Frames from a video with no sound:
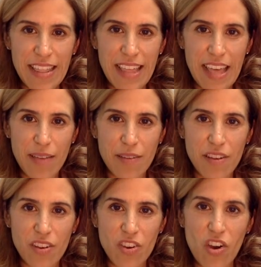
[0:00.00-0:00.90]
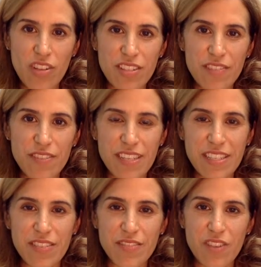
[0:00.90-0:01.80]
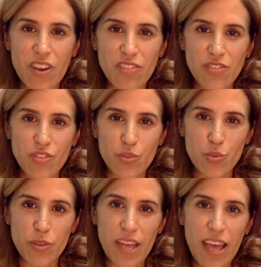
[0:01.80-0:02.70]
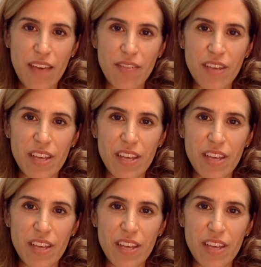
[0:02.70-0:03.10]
that cost-effective doctors would have